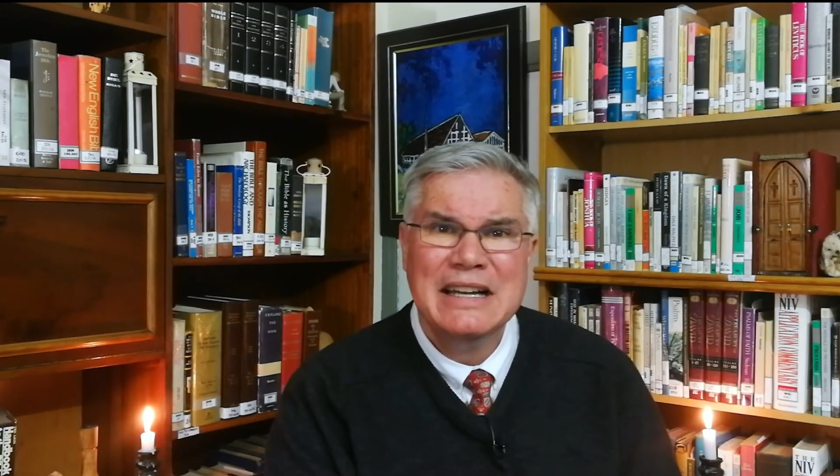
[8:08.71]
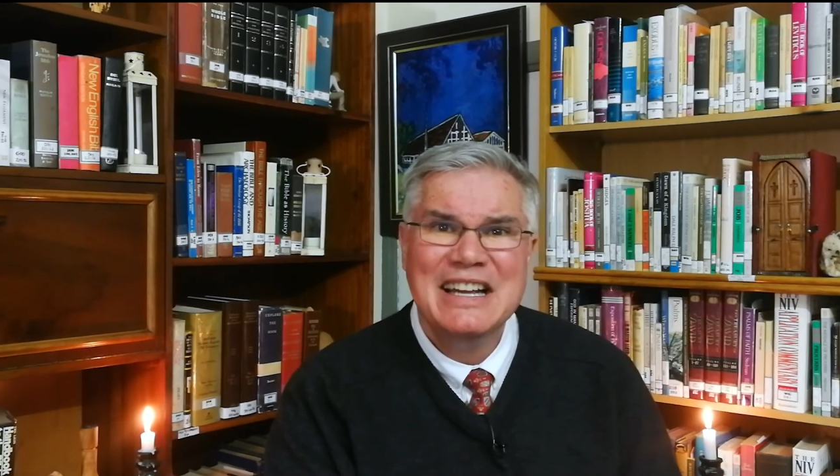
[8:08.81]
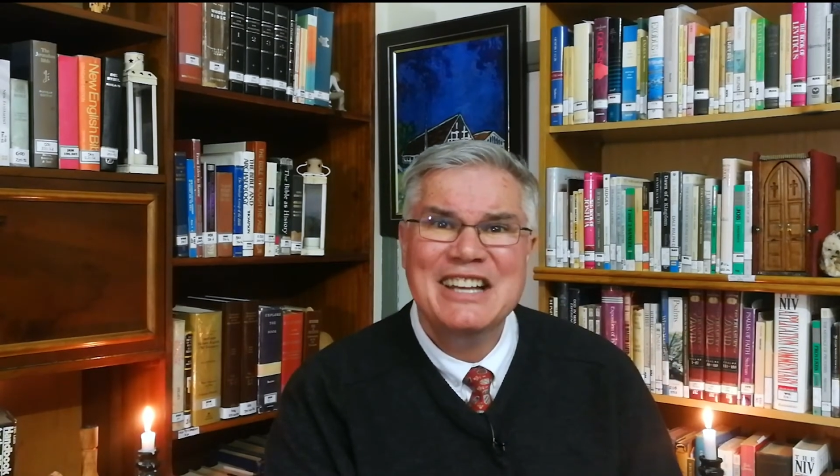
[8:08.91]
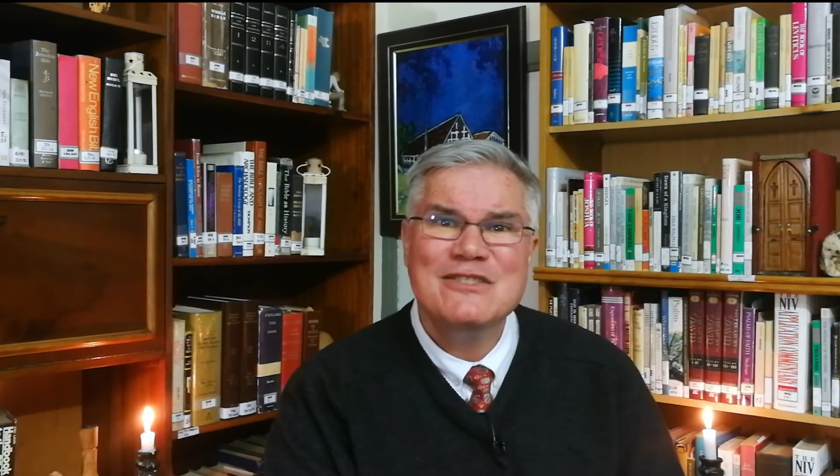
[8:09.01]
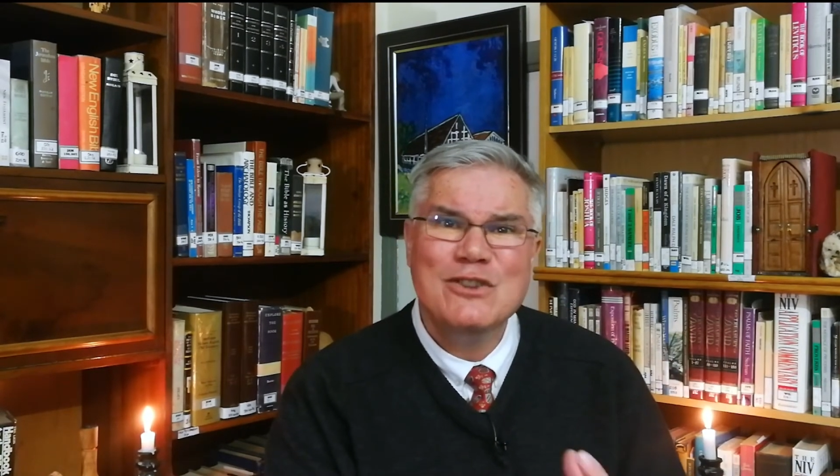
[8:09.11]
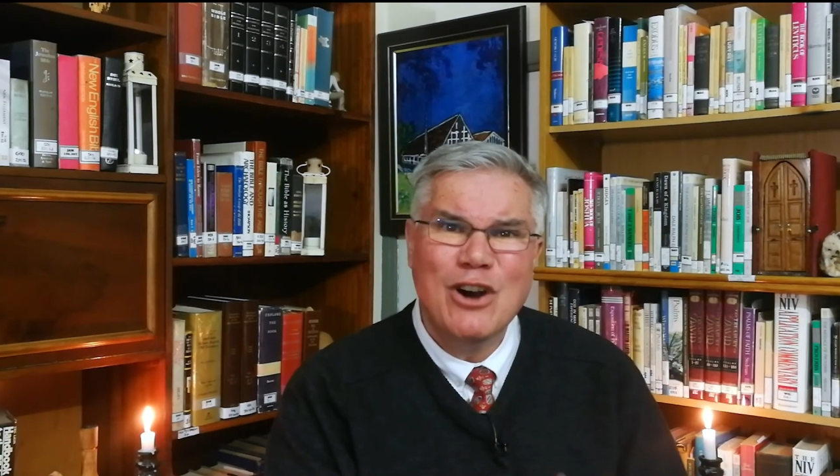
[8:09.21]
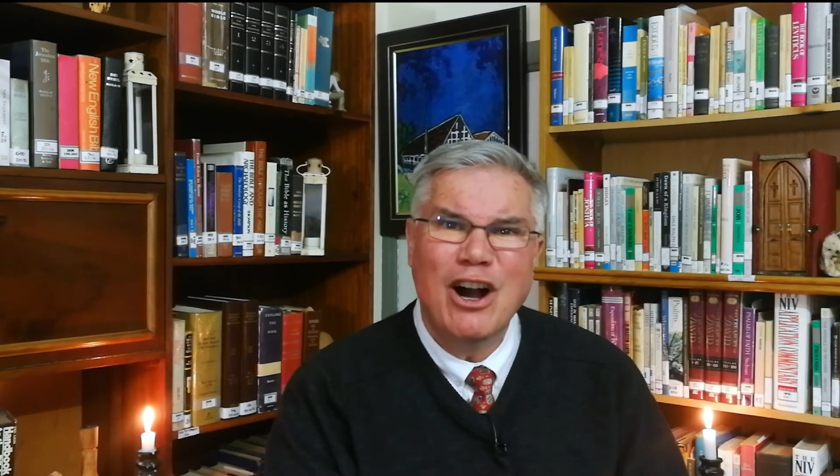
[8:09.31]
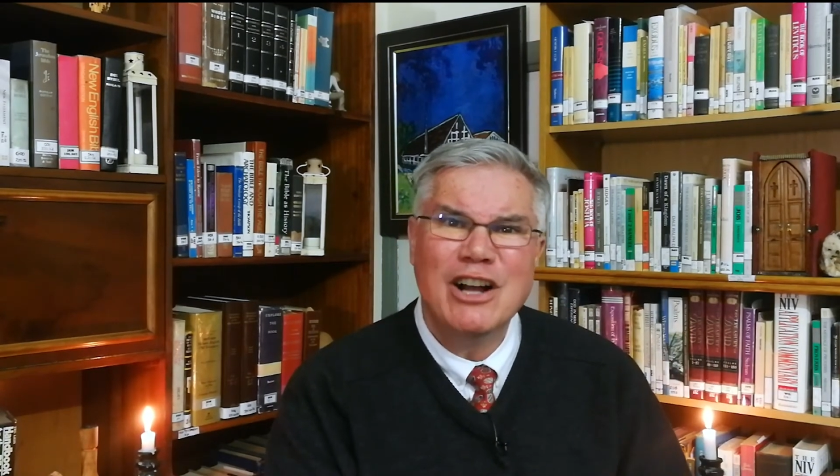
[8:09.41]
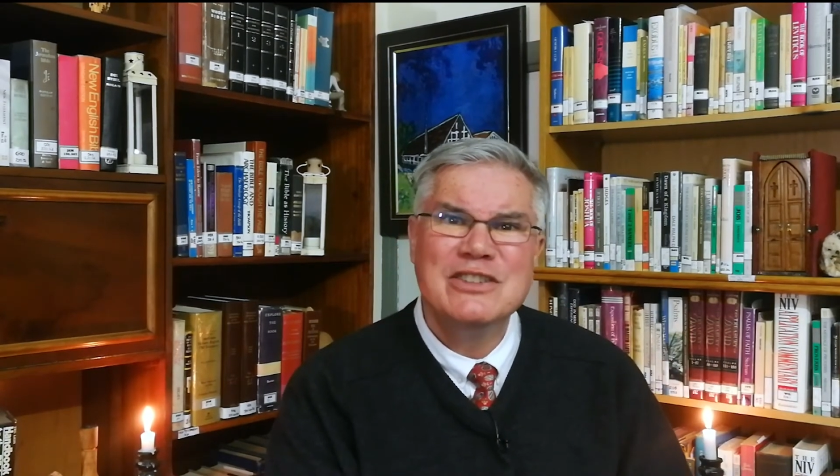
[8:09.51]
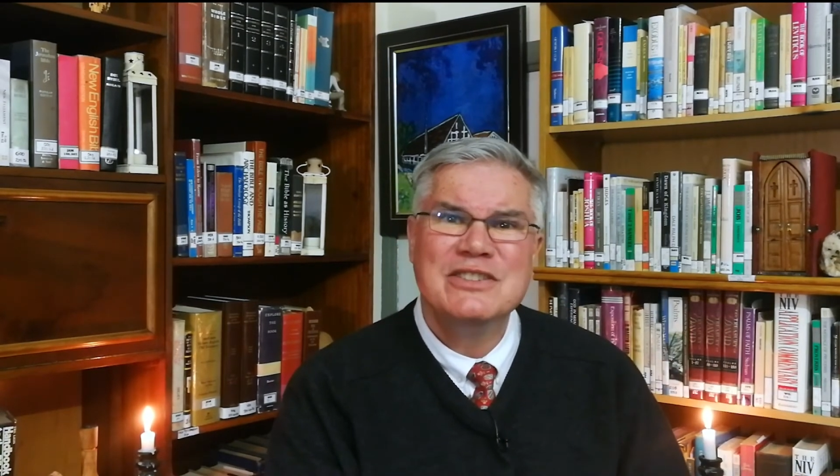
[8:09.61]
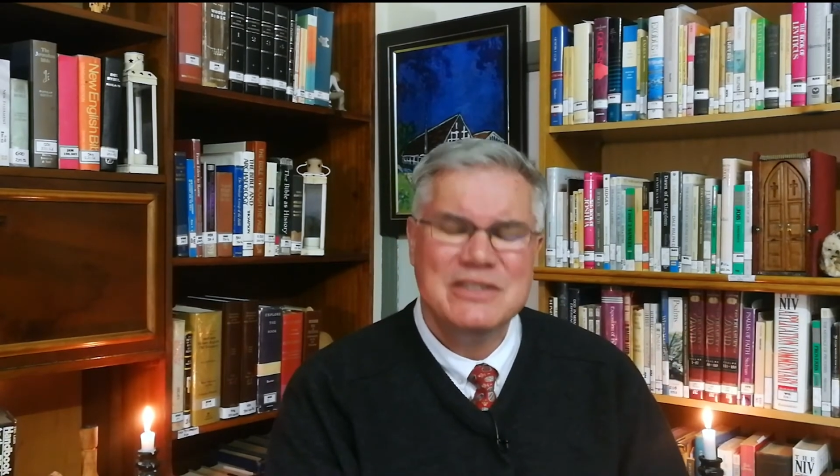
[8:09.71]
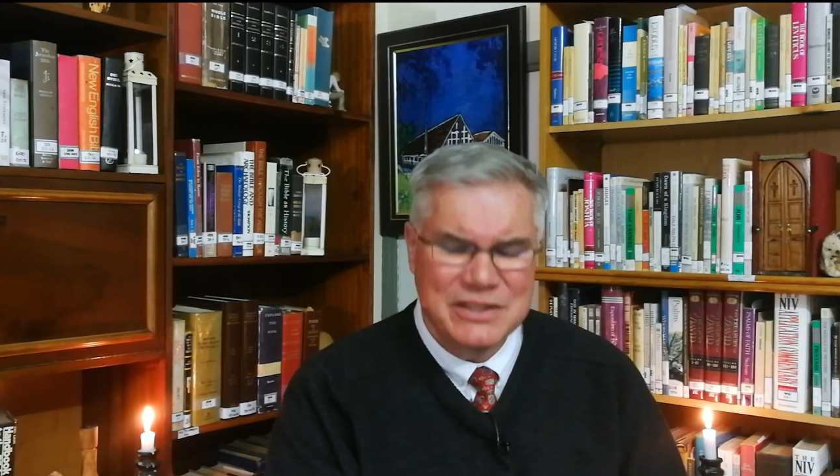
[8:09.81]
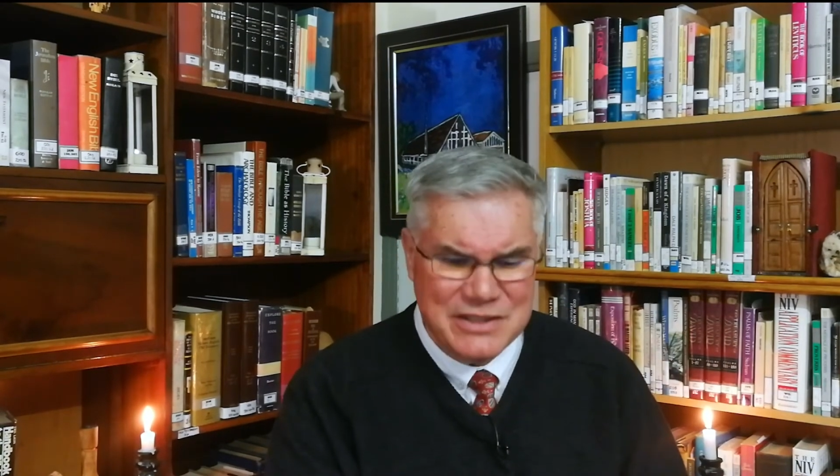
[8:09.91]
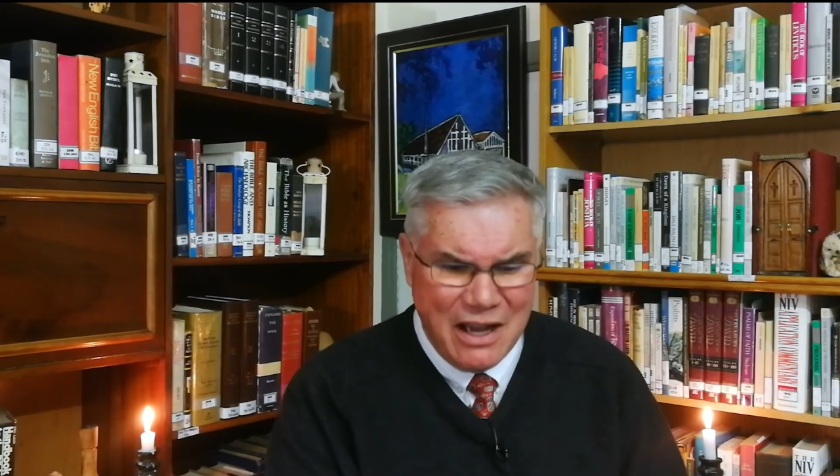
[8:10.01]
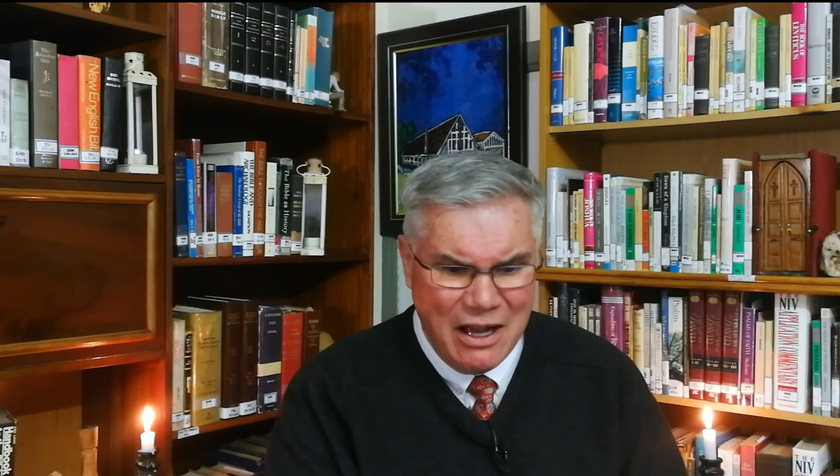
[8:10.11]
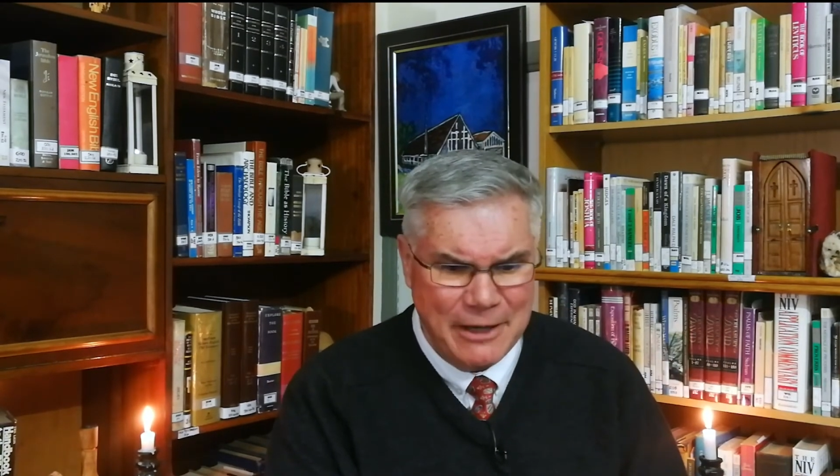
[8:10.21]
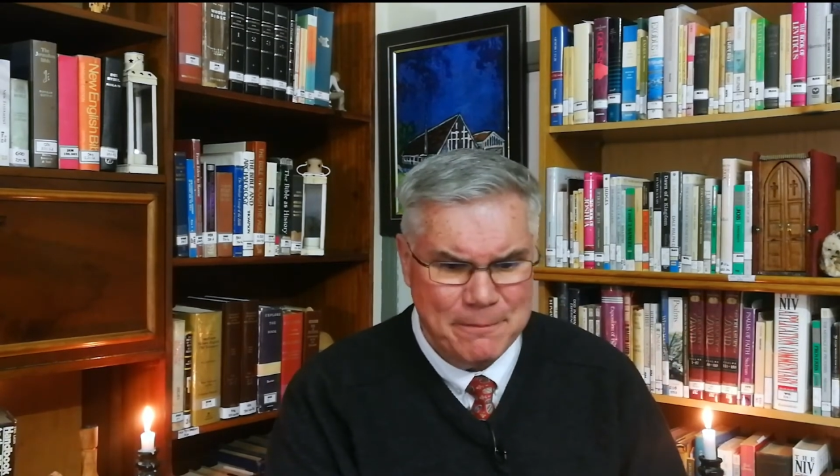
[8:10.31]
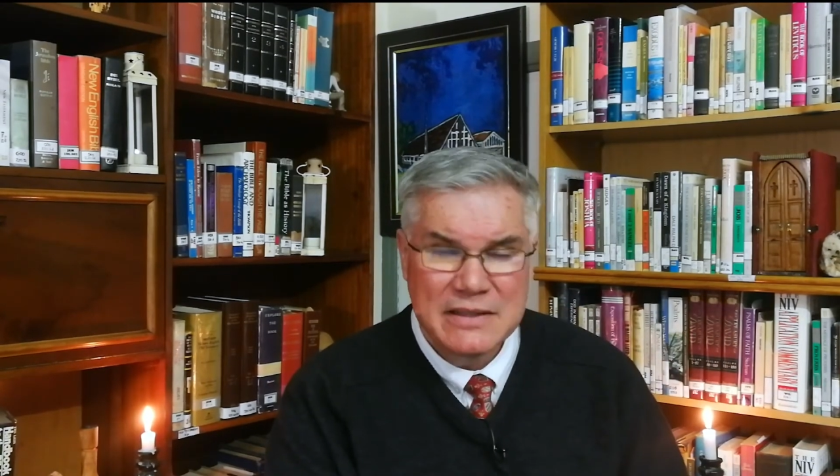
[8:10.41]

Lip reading: is God's design.